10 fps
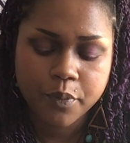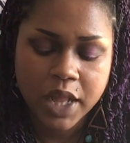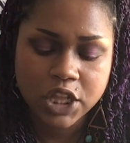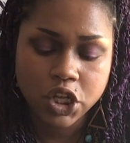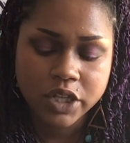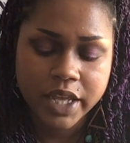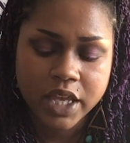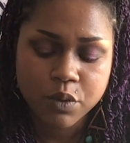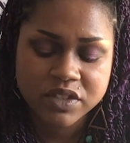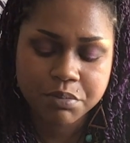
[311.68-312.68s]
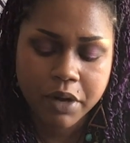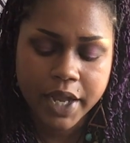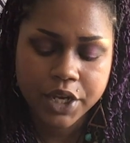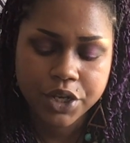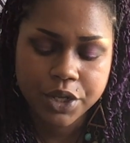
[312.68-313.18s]
it looked like it was
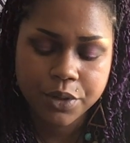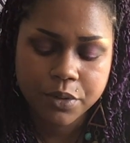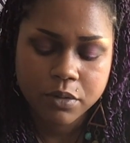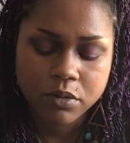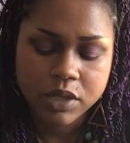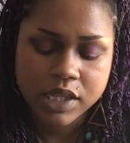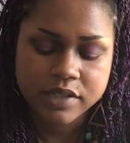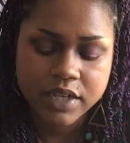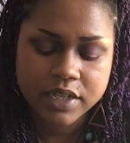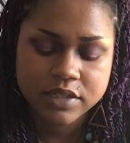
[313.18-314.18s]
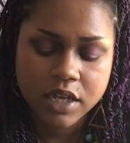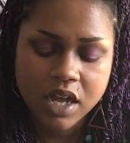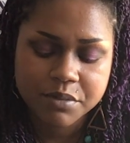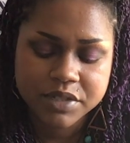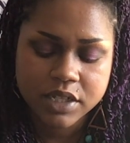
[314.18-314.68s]
brand new with this Ace of
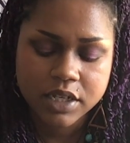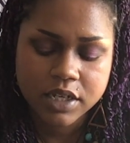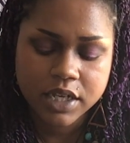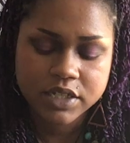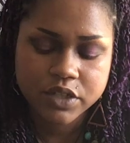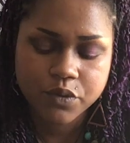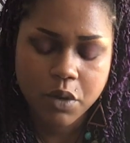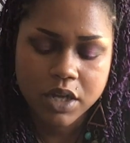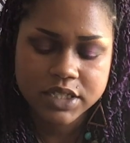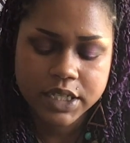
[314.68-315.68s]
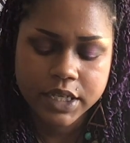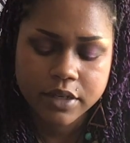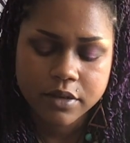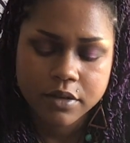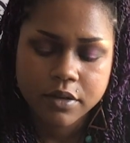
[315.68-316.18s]
Cups and Ace of Wands
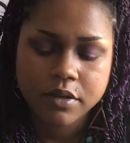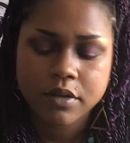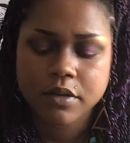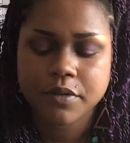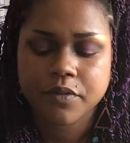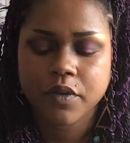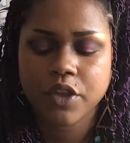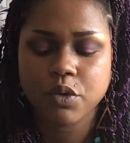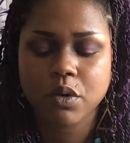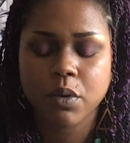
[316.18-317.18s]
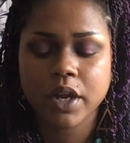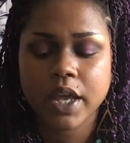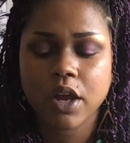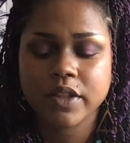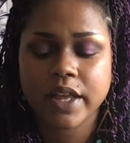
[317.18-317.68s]
here. And you were
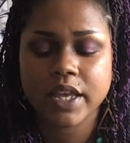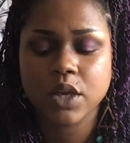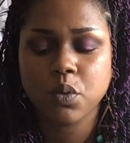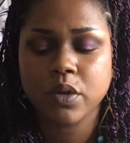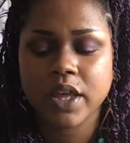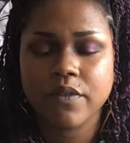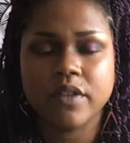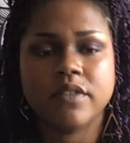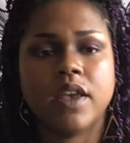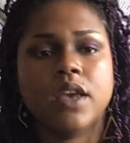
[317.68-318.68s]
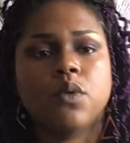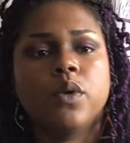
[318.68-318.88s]
working on that equal give and take